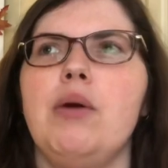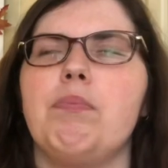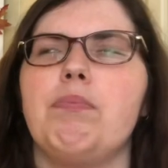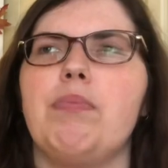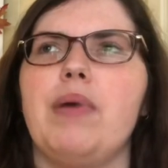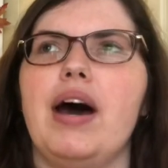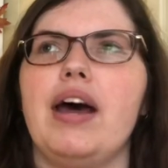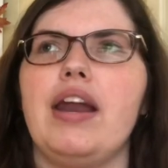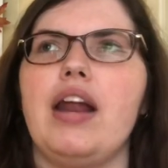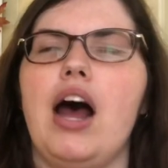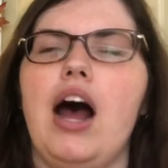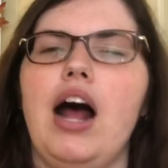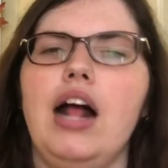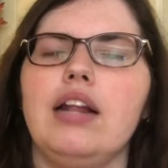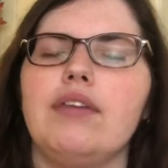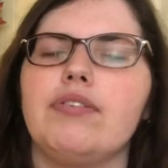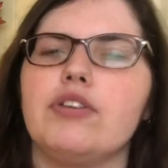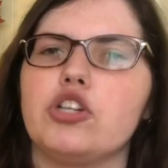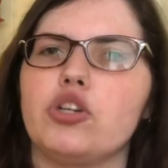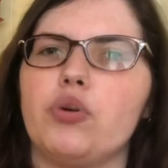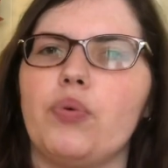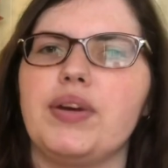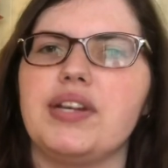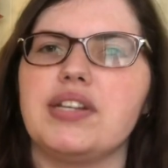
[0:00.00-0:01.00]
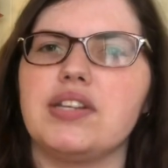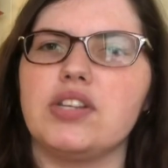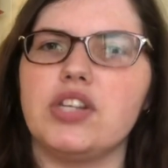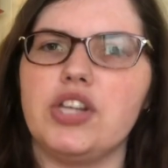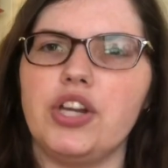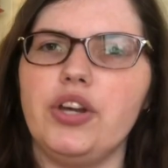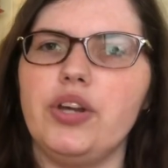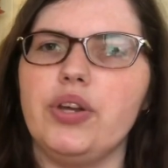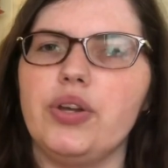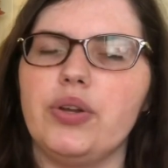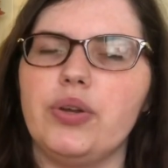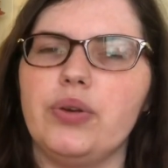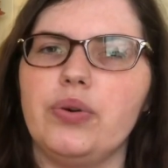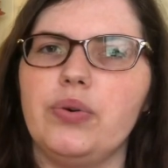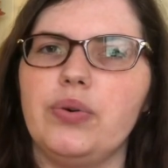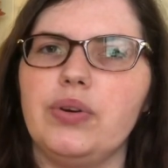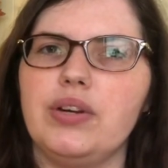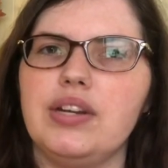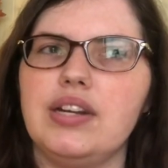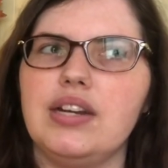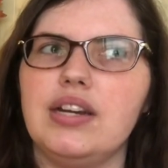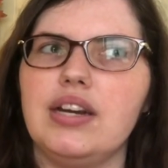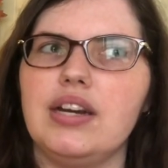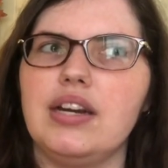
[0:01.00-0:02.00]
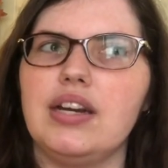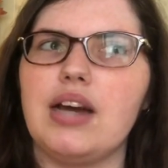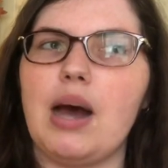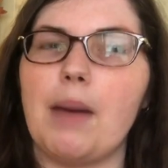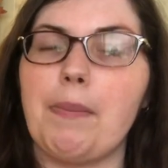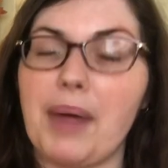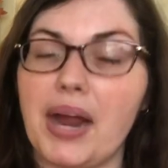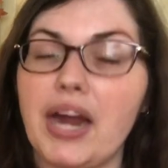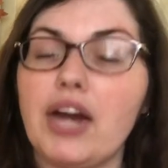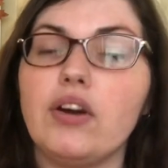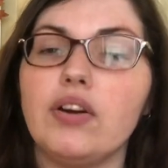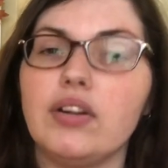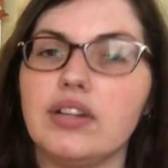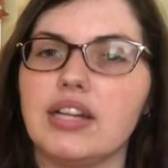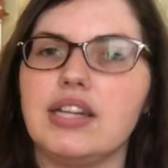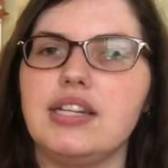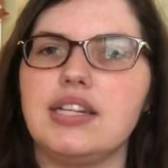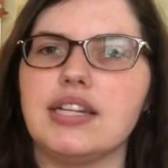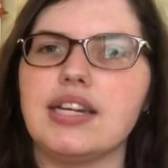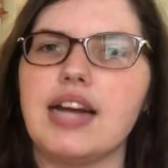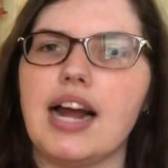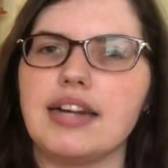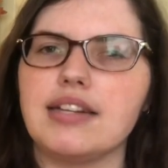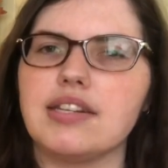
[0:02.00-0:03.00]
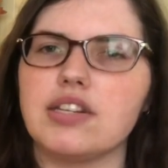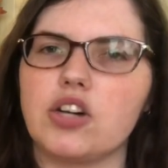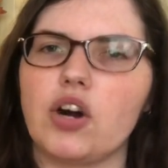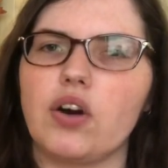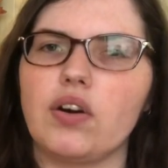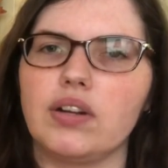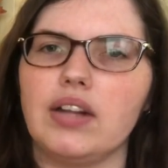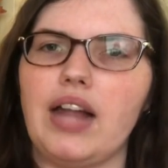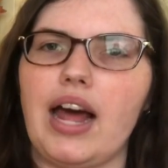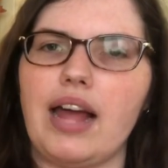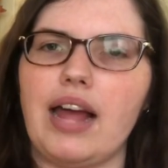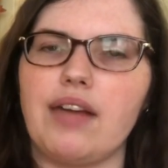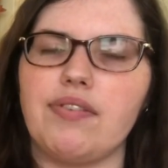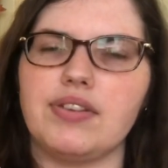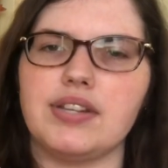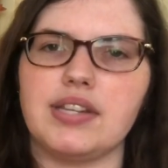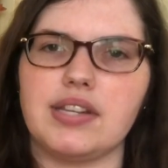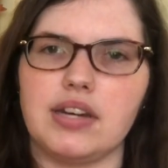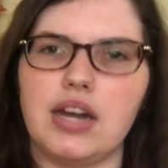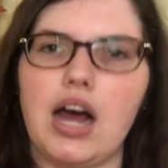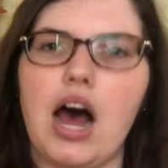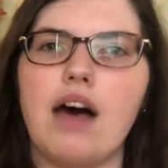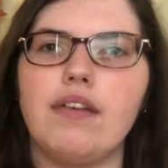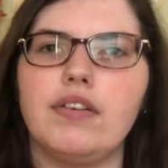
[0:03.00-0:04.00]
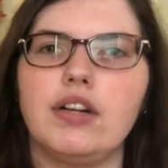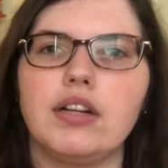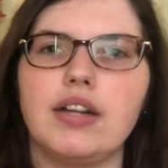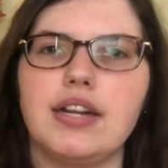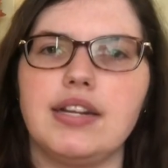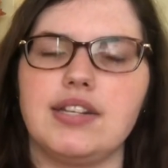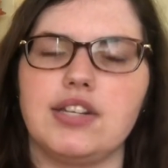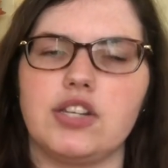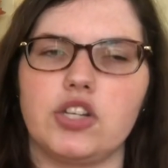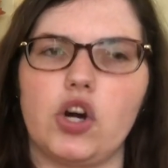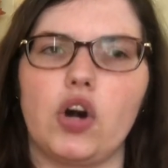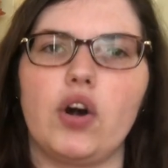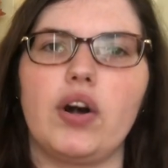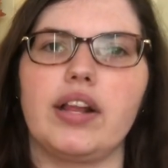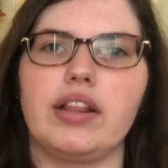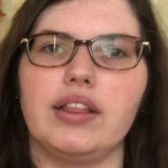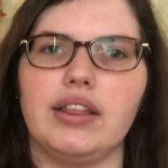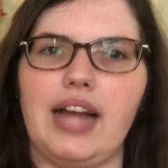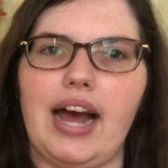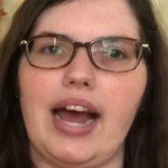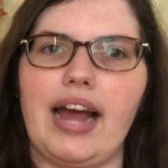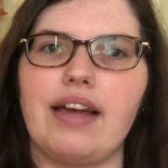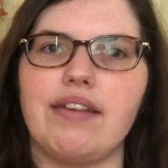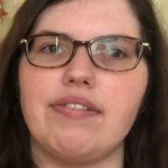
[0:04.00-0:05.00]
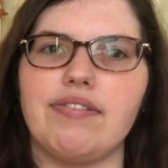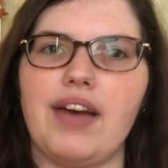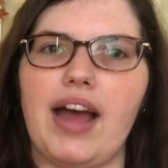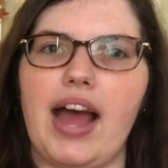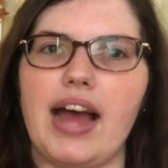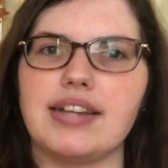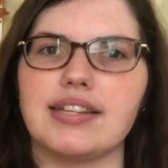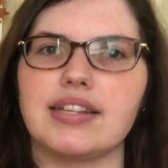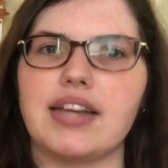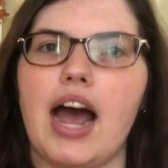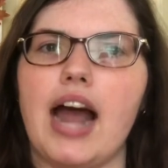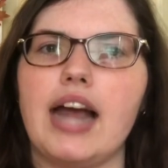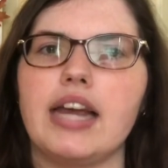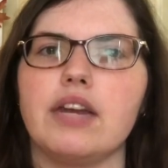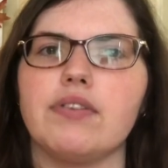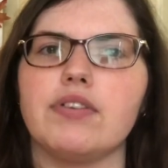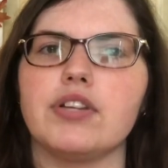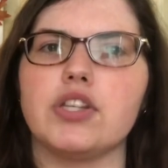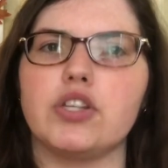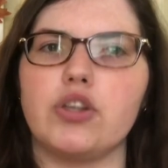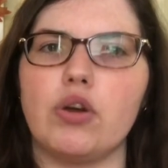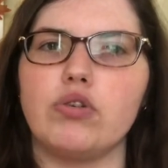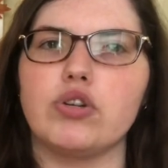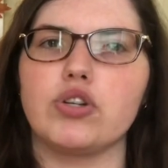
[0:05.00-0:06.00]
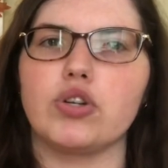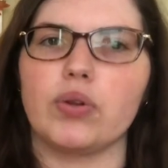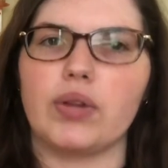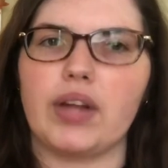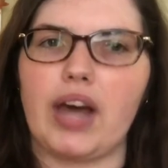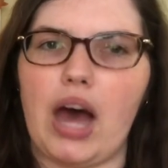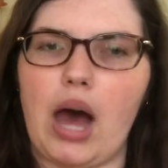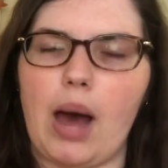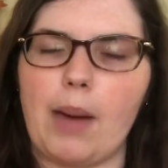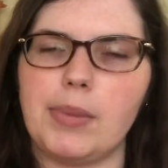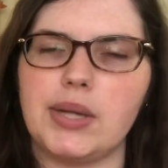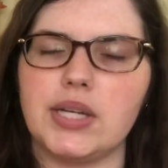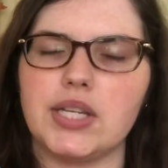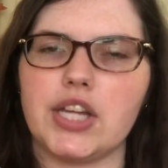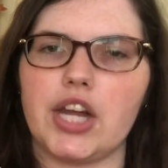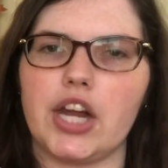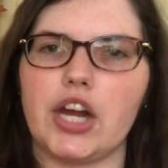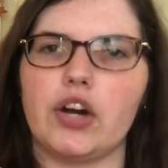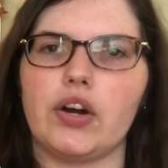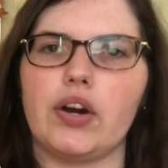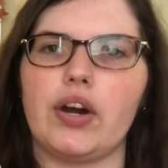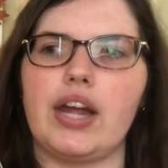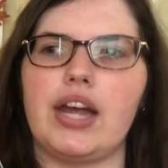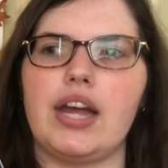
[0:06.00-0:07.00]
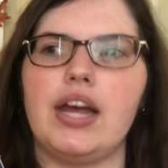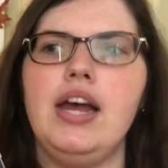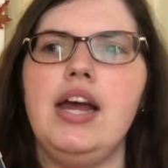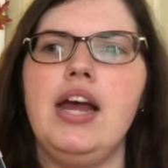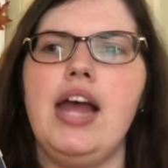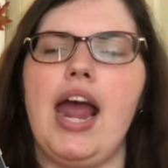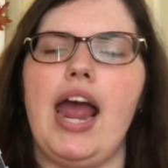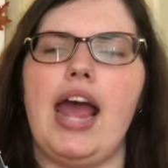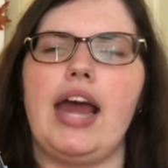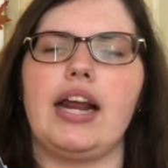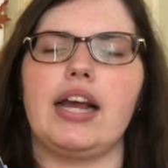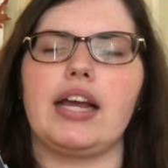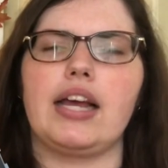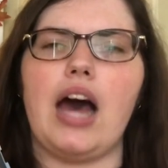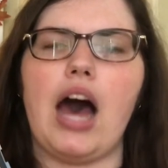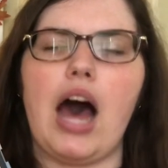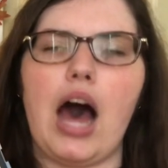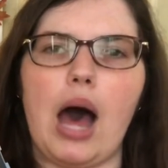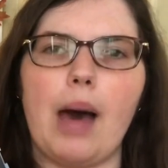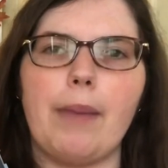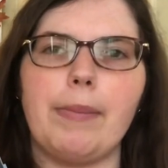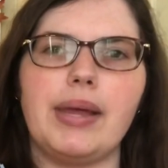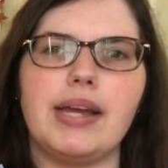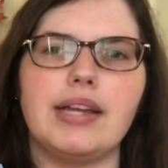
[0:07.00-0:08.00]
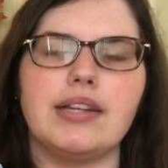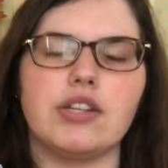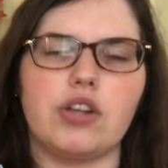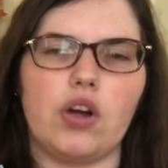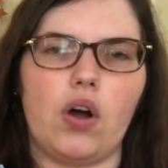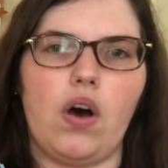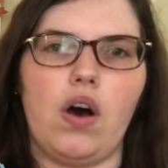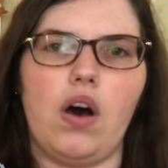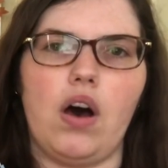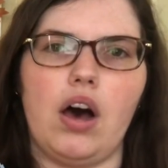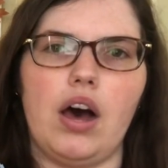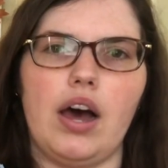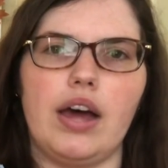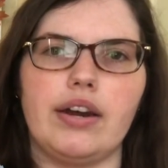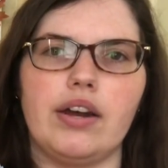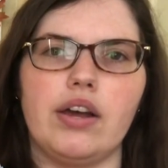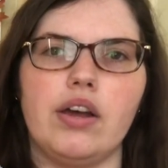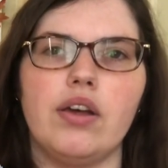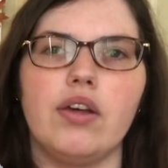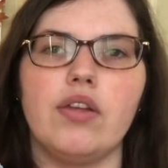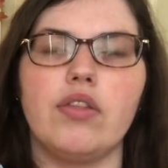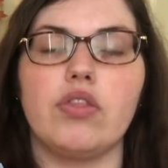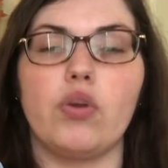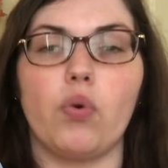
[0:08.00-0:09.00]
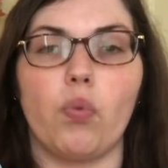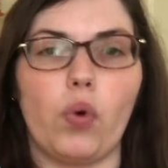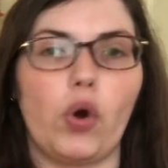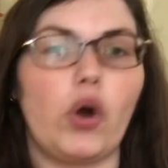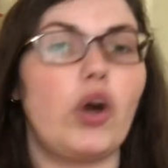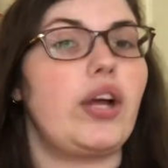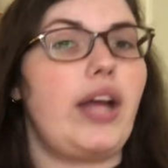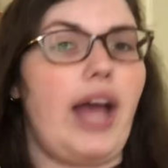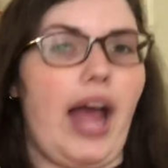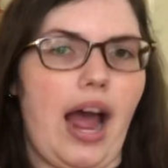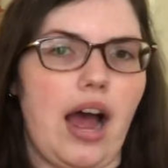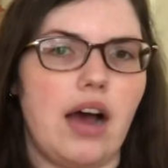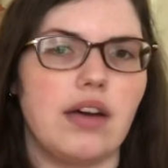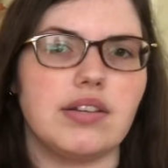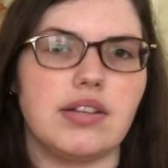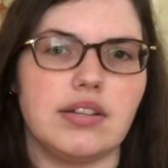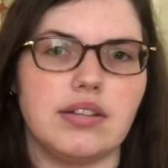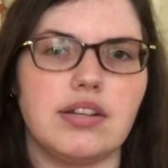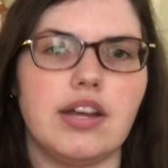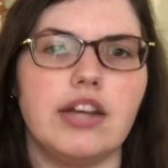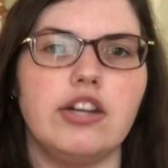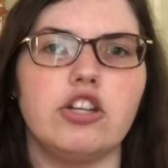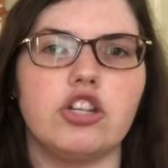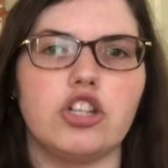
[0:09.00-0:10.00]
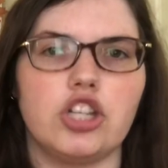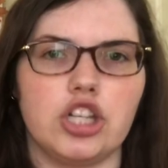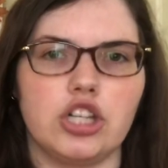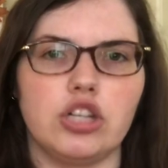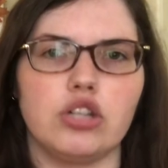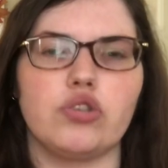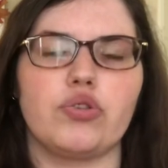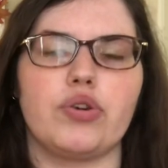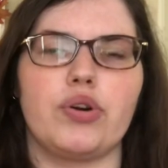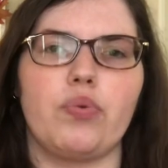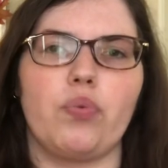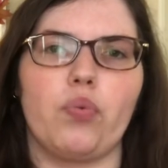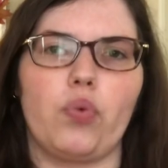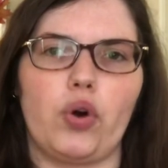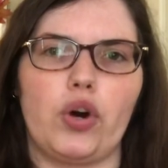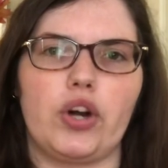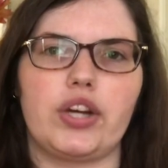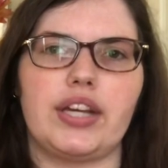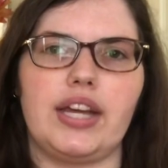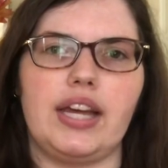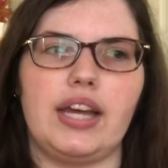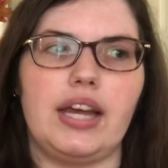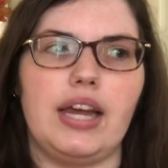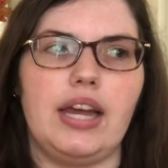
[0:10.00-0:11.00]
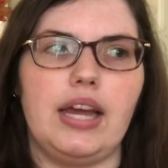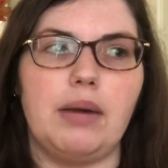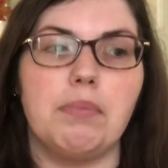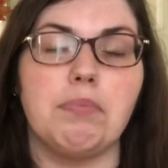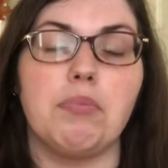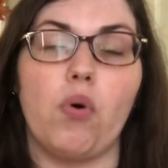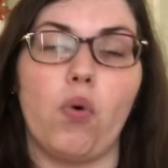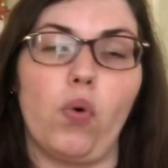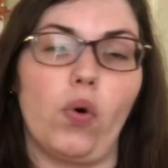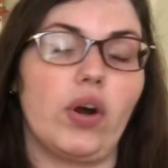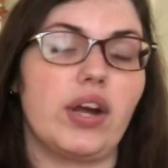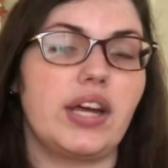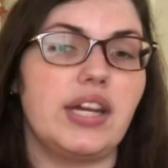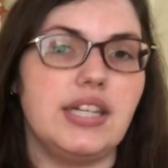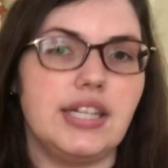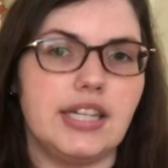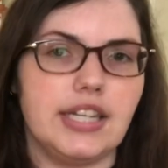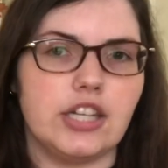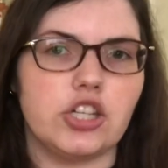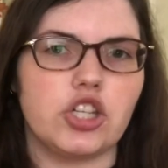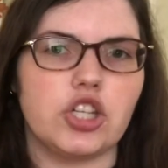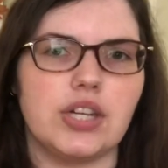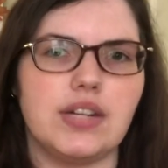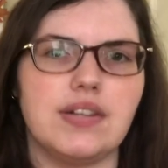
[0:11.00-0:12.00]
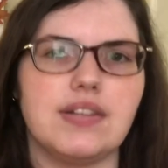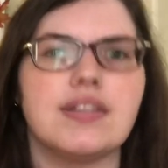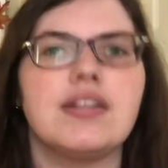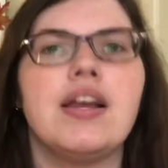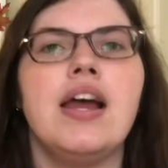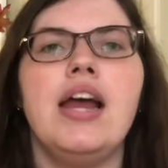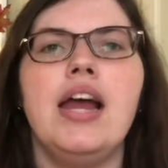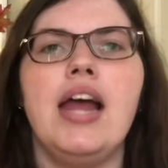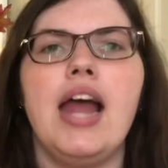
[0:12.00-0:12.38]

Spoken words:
But Oliver Twist too apparently did not start life as a novel. It started life as kind of a social commentary and a comment on the workhouses and children working in poor conditions.